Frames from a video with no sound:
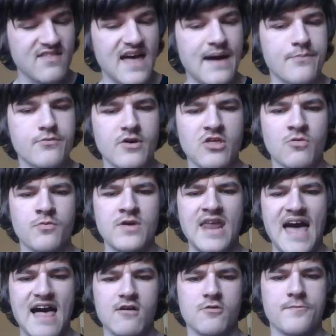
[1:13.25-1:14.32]
lap race between
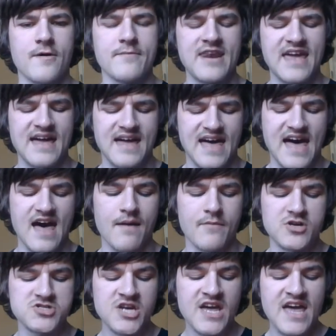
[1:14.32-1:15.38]
Alex Bowman and Kyle
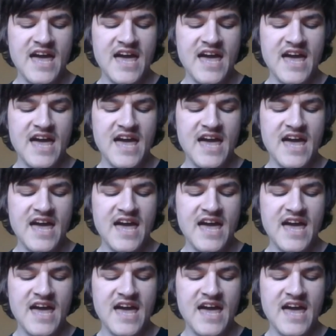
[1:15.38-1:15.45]
Busch,